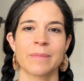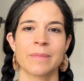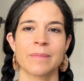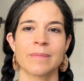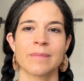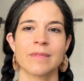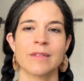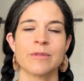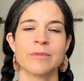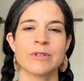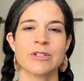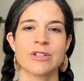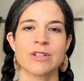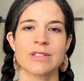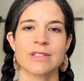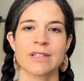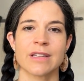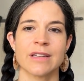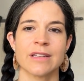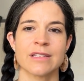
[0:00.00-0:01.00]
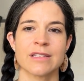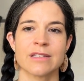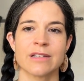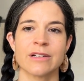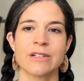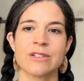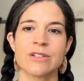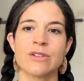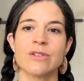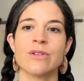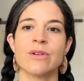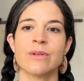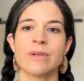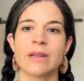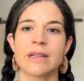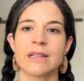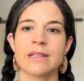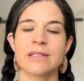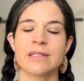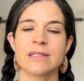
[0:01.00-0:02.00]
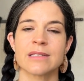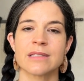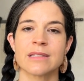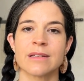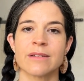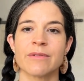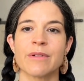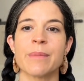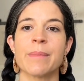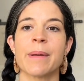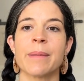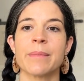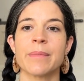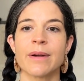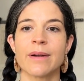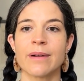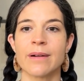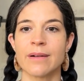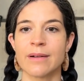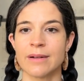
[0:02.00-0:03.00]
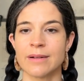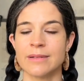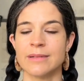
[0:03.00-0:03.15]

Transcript: And we're just going to start to notice and remember